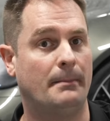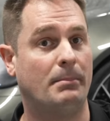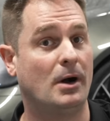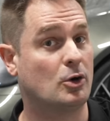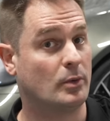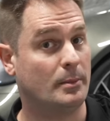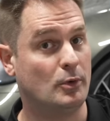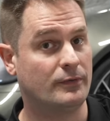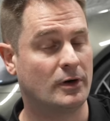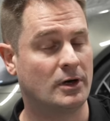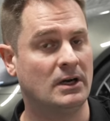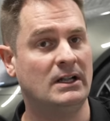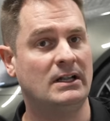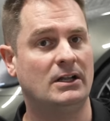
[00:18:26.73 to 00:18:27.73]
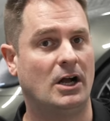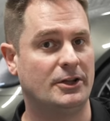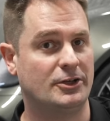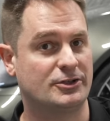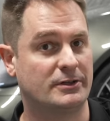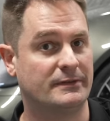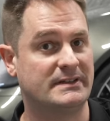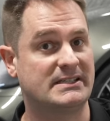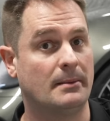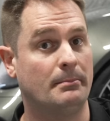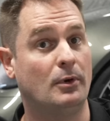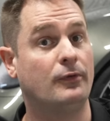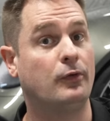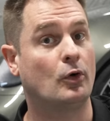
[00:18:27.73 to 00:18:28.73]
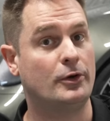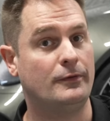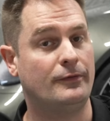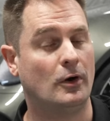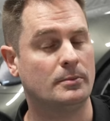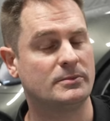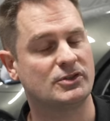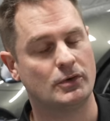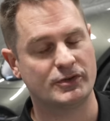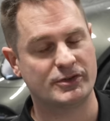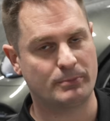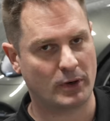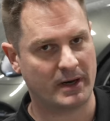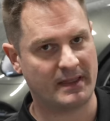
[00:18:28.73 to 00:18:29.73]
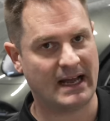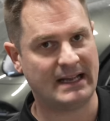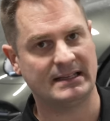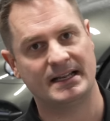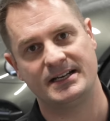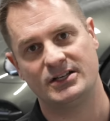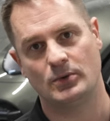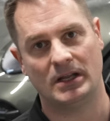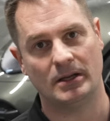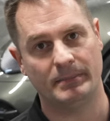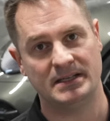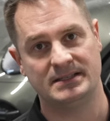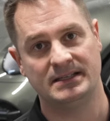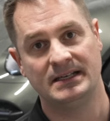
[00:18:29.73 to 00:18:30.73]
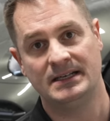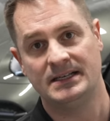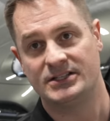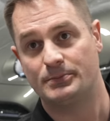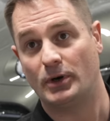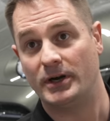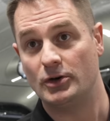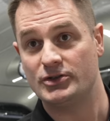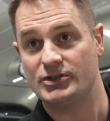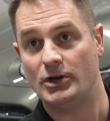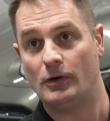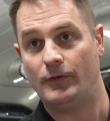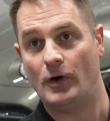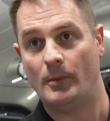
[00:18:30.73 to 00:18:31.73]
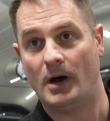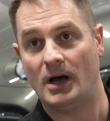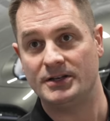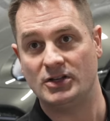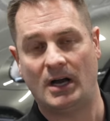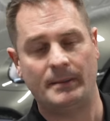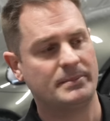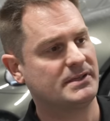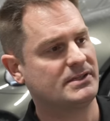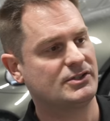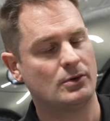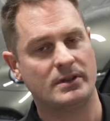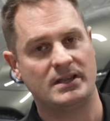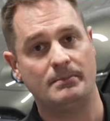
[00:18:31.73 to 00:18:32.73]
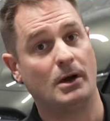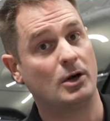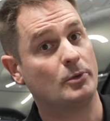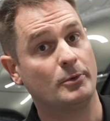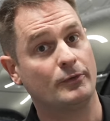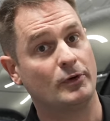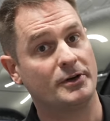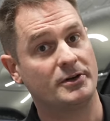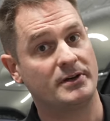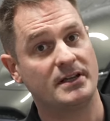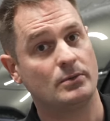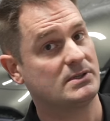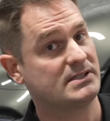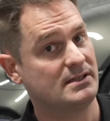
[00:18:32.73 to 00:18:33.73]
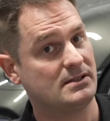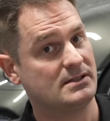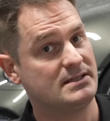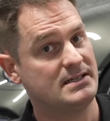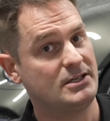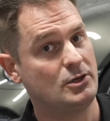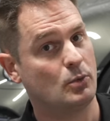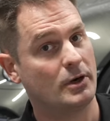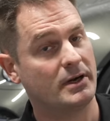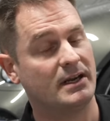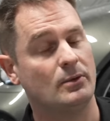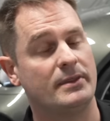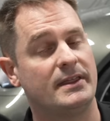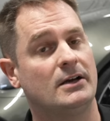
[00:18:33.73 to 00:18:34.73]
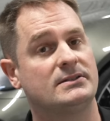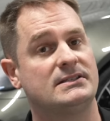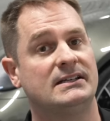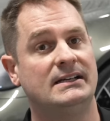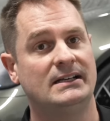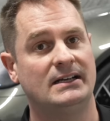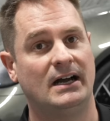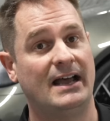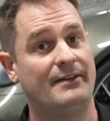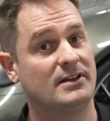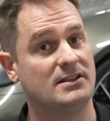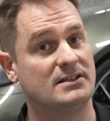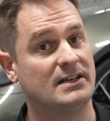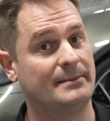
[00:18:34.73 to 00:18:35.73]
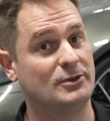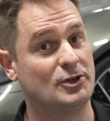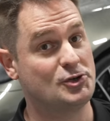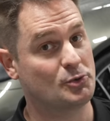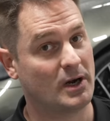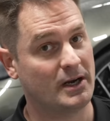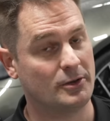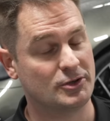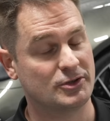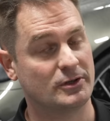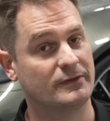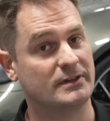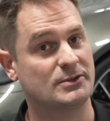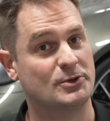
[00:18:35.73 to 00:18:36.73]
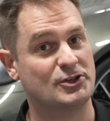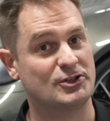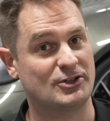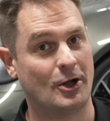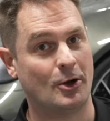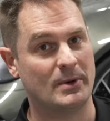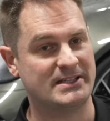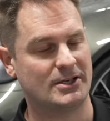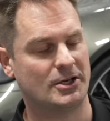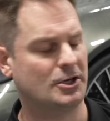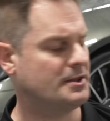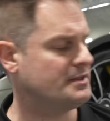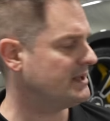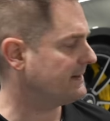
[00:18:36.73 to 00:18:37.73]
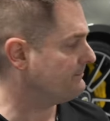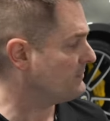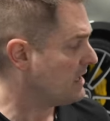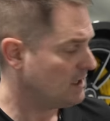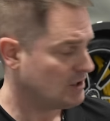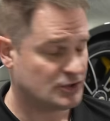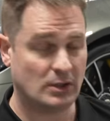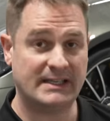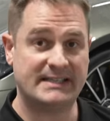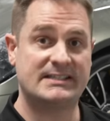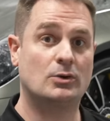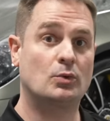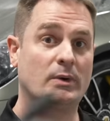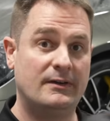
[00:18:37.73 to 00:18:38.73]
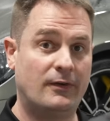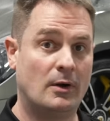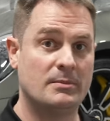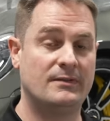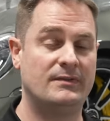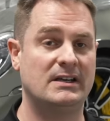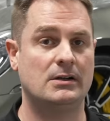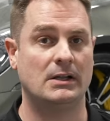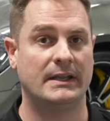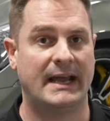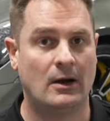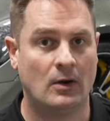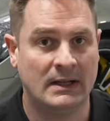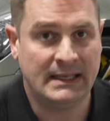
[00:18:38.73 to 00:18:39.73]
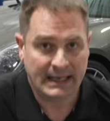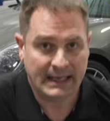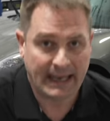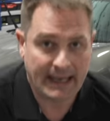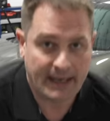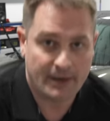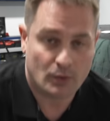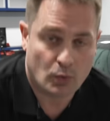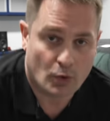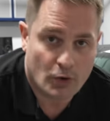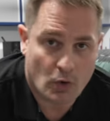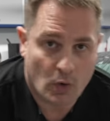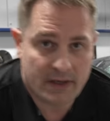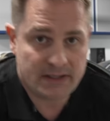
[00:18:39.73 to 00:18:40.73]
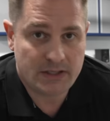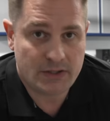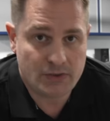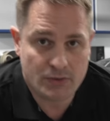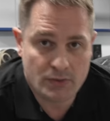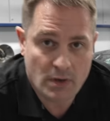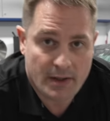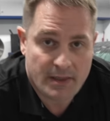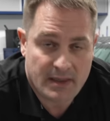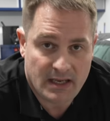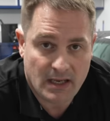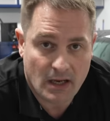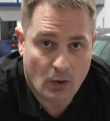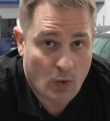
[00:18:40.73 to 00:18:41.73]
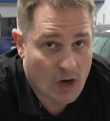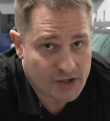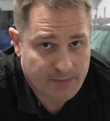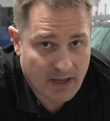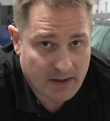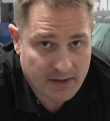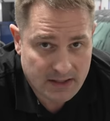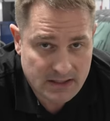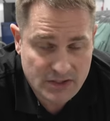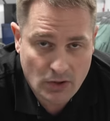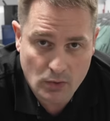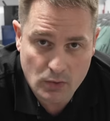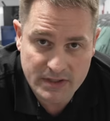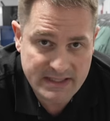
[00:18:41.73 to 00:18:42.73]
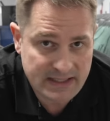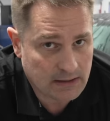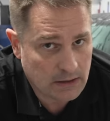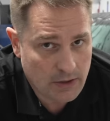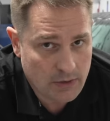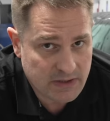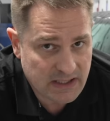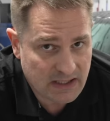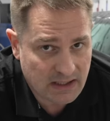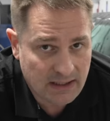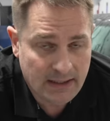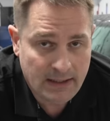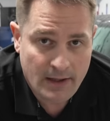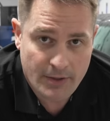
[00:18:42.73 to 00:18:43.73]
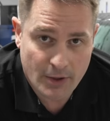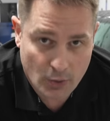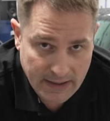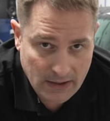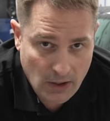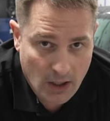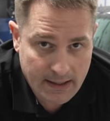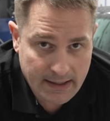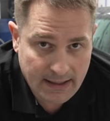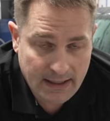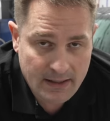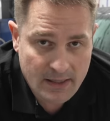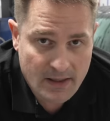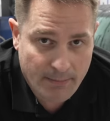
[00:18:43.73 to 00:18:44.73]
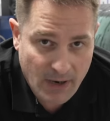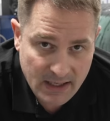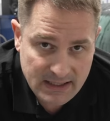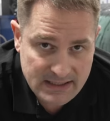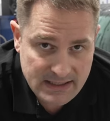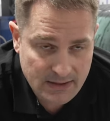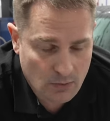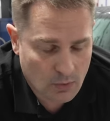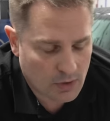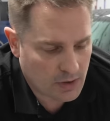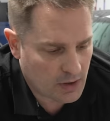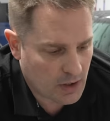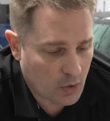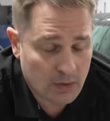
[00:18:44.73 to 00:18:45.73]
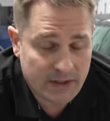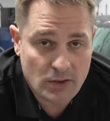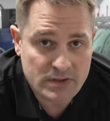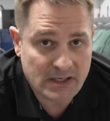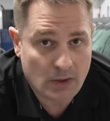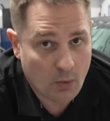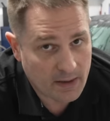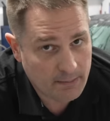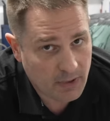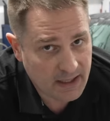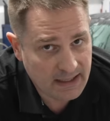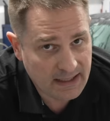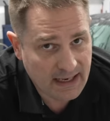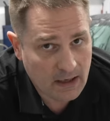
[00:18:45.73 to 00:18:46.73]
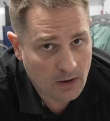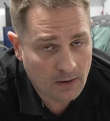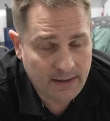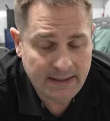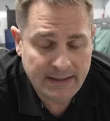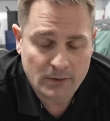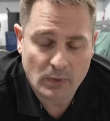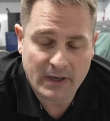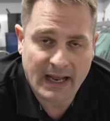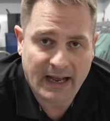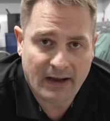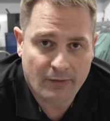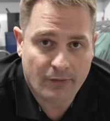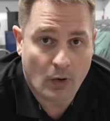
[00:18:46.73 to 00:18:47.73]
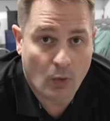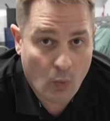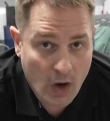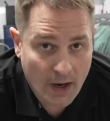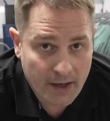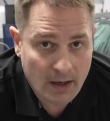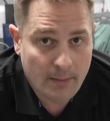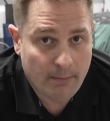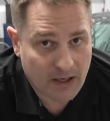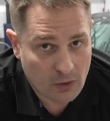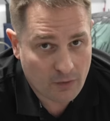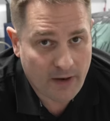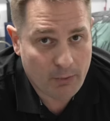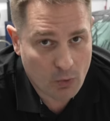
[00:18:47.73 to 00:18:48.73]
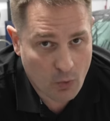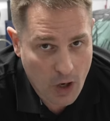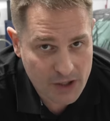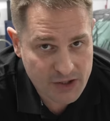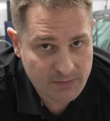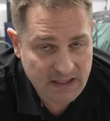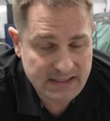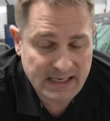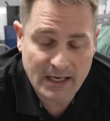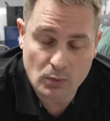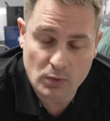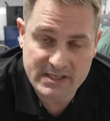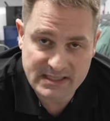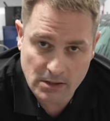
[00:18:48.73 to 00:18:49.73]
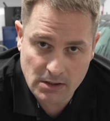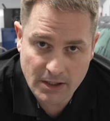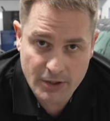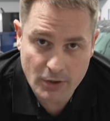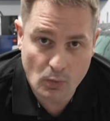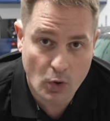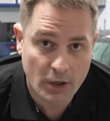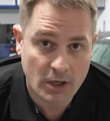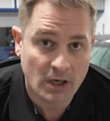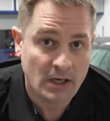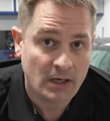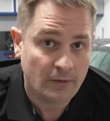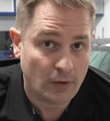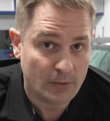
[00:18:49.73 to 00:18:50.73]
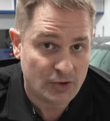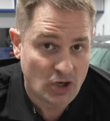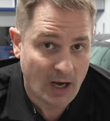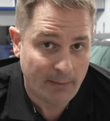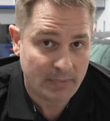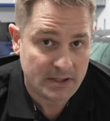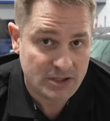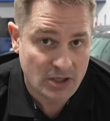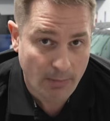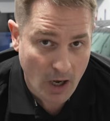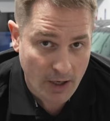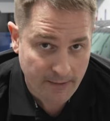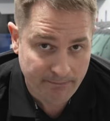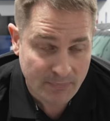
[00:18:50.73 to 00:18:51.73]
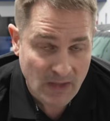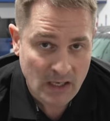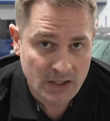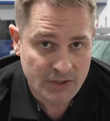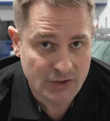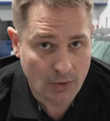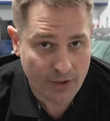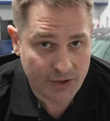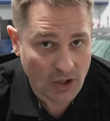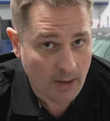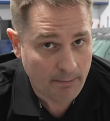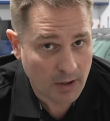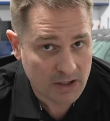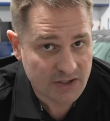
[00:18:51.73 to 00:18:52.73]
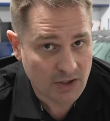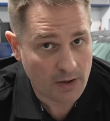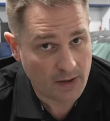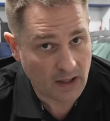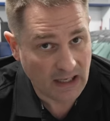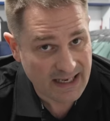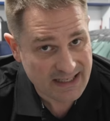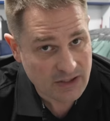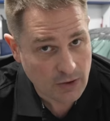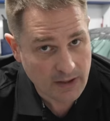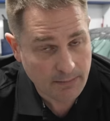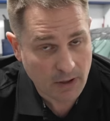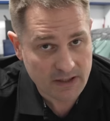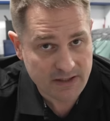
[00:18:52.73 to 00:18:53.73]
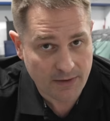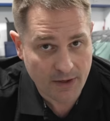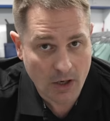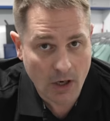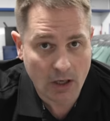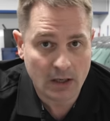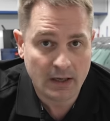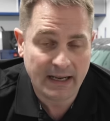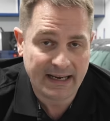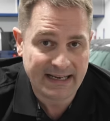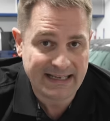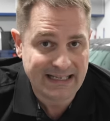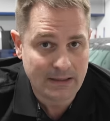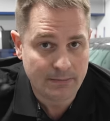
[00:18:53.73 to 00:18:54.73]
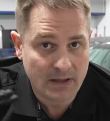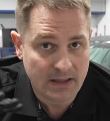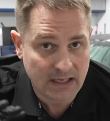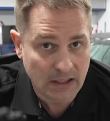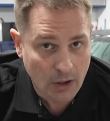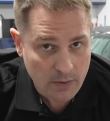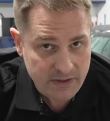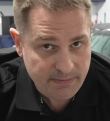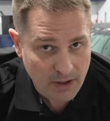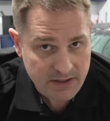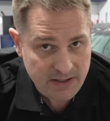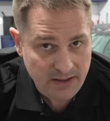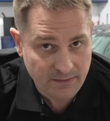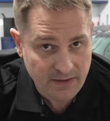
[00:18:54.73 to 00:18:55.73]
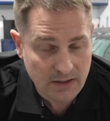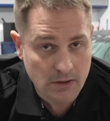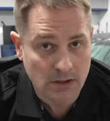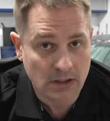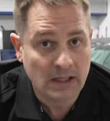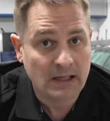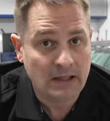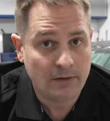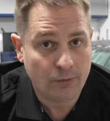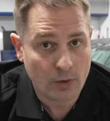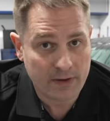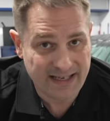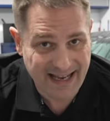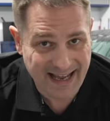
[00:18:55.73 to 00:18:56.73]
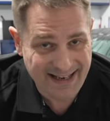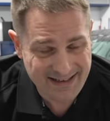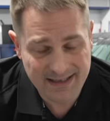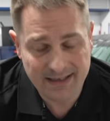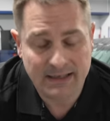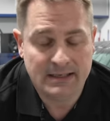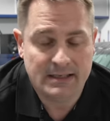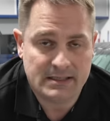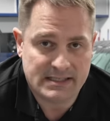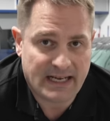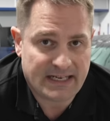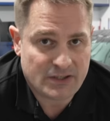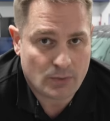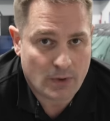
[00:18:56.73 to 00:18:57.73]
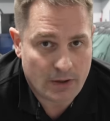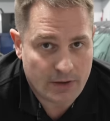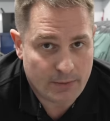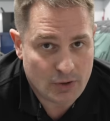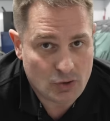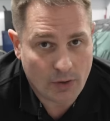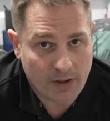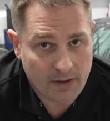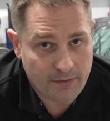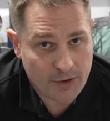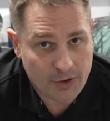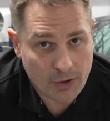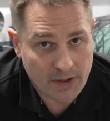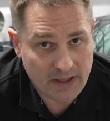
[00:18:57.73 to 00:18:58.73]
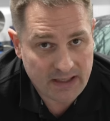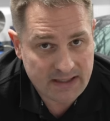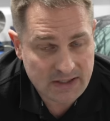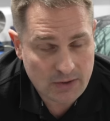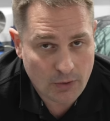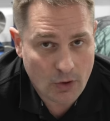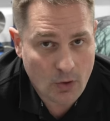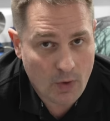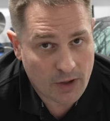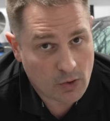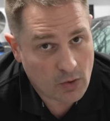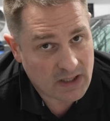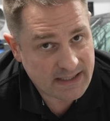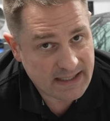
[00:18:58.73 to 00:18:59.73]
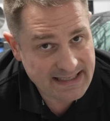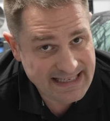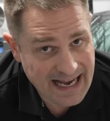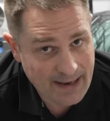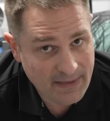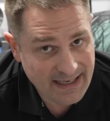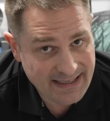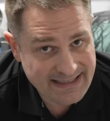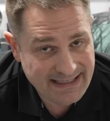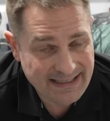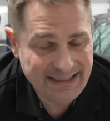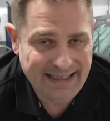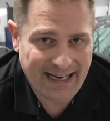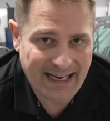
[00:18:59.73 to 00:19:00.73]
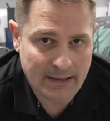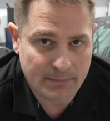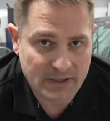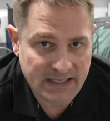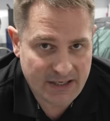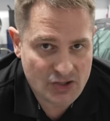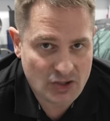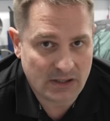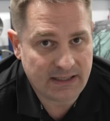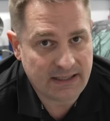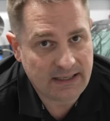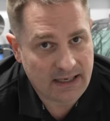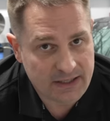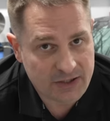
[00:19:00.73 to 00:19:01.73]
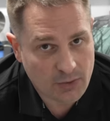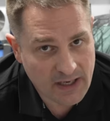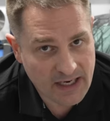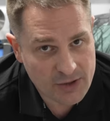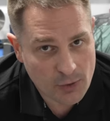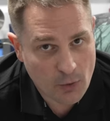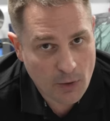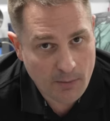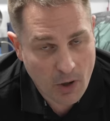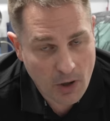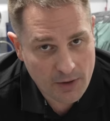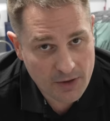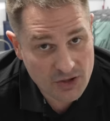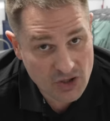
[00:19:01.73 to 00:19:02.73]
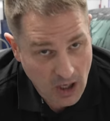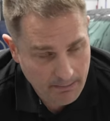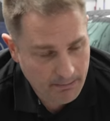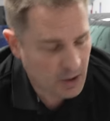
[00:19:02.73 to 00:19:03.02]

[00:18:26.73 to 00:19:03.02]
bug remover on the surface before you foam. So spray that, let it dwell a bit. Spray your snow foam on top, so the bug remover underneath will still continue working without having the time to dry on the surface, which is always a good thing. So let's refoam the vehicle now, and we're going to do the wash method. So we're still using the grit guard in the bucket. We're only using one bucket now. We have one microfiber wash mitt, and we're still going to work from top to bottom. So the top parts are the less dirty parts of the car, and I keep the lowest parts of the vehicle for the end because that's where the majority of the dirt is, so you don't want to cross-contaminate and potentially scratch or mar the top